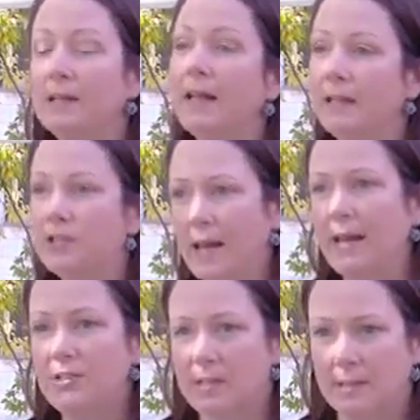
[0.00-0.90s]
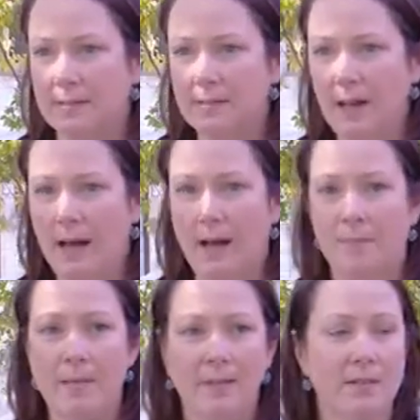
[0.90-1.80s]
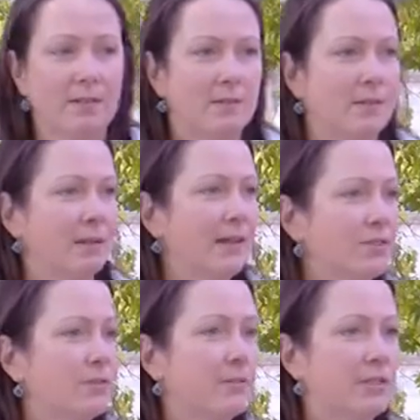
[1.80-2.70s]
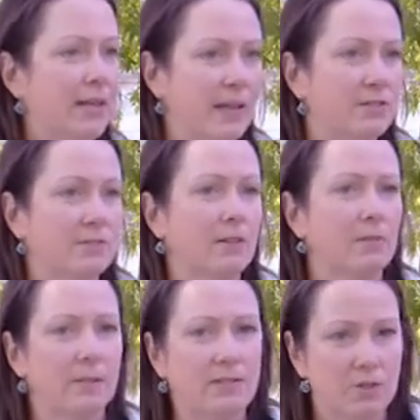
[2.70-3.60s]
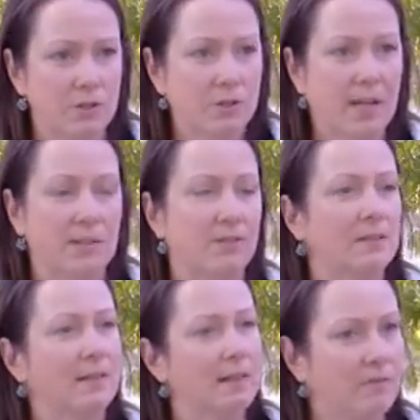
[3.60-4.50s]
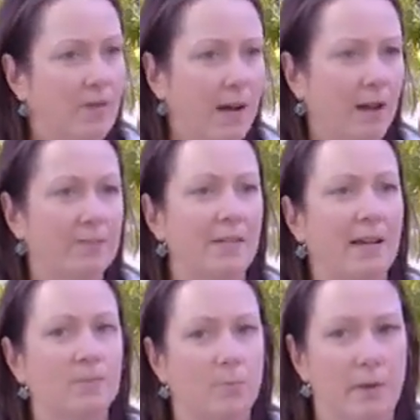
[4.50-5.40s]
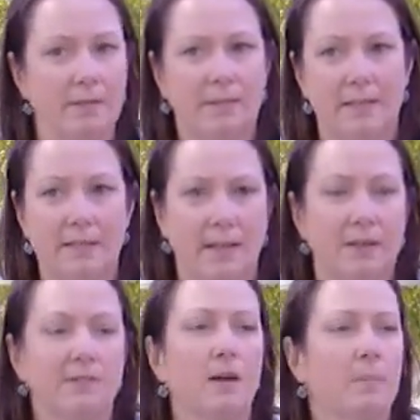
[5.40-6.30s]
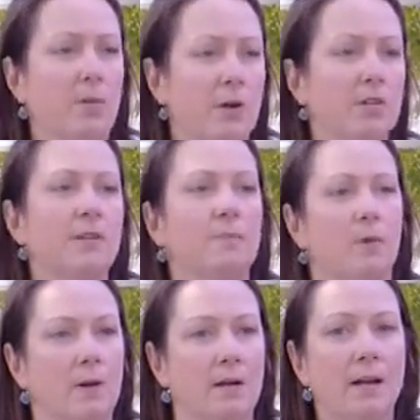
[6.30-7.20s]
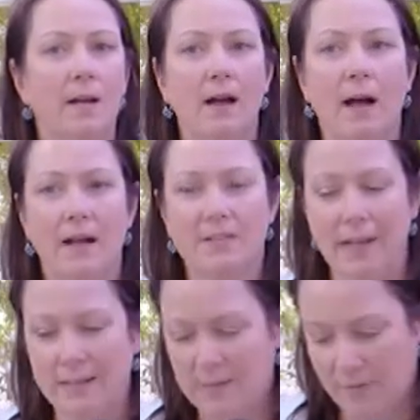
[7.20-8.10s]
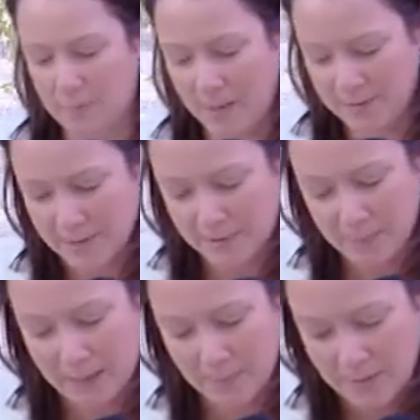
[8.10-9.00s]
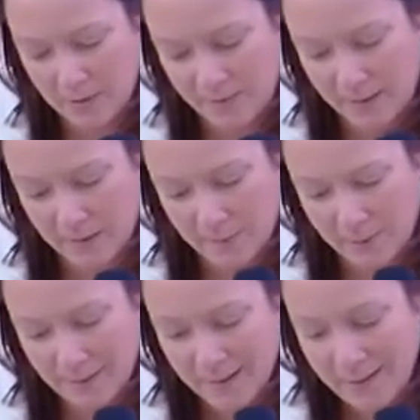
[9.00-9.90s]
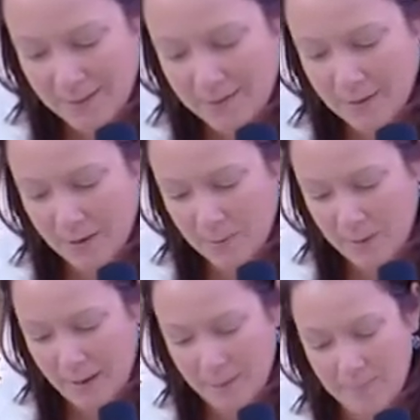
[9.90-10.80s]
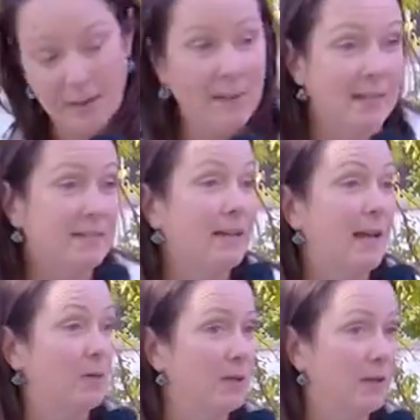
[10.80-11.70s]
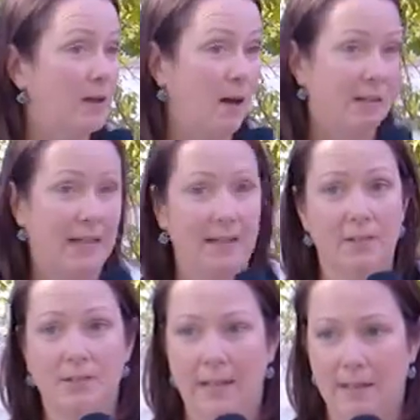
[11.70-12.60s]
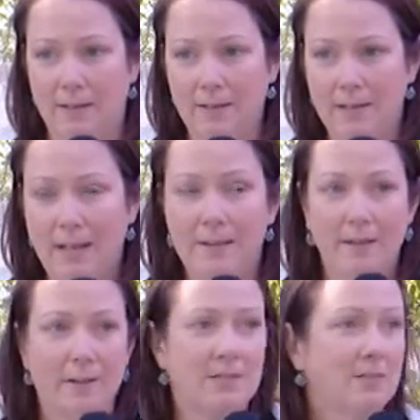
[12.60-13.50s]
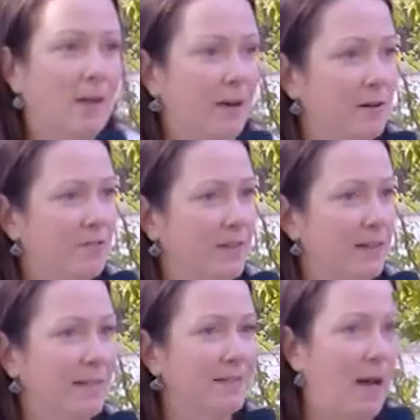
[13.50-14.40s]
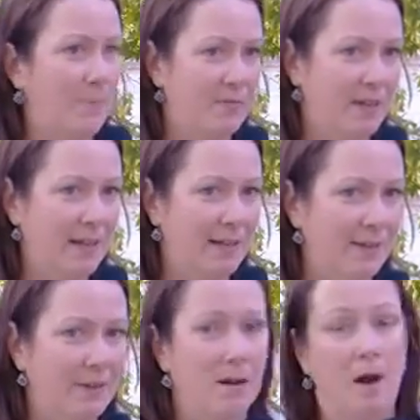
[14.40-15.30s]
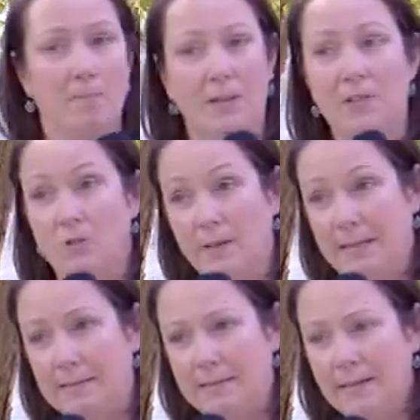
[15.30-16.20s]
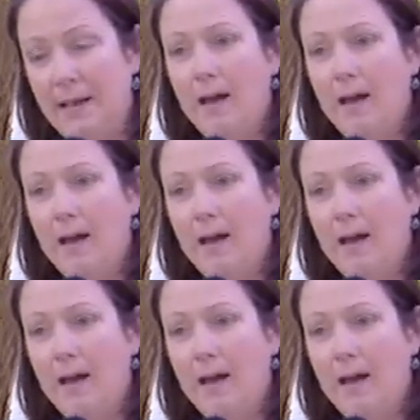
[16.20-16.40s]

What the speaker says: It changes, and the history changes, and the research changes, and it evolves as more details emerge and more scientific process becomes available. So there is a neighborhood called Gallows Hill. There is a soccer field on top of a hill. There are big trees.